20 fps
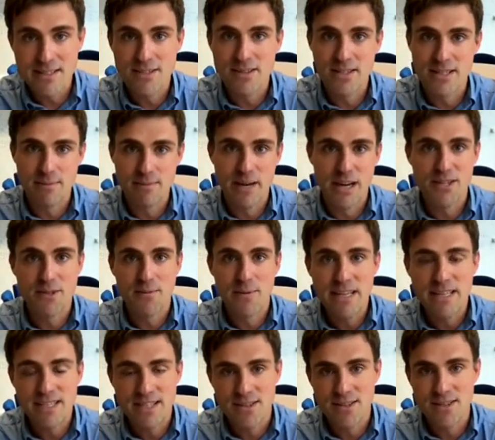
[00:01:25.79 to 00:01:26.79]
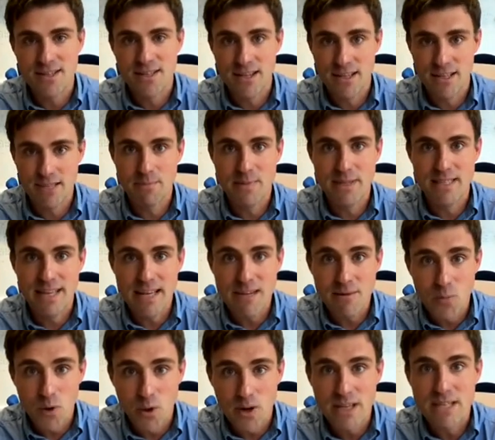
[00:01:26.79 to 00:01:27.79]
So it's about 20 to 30%
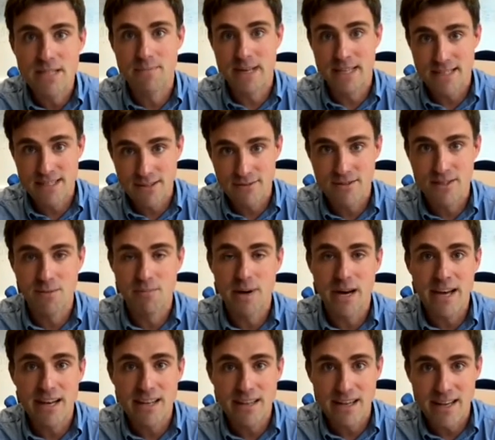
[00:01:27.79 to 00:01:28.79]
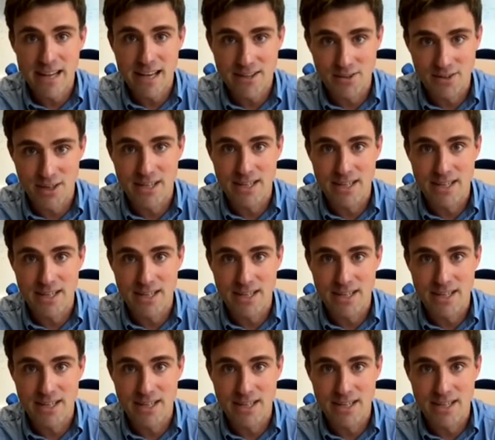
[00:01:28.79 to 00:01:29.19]
more expensive to buy an electric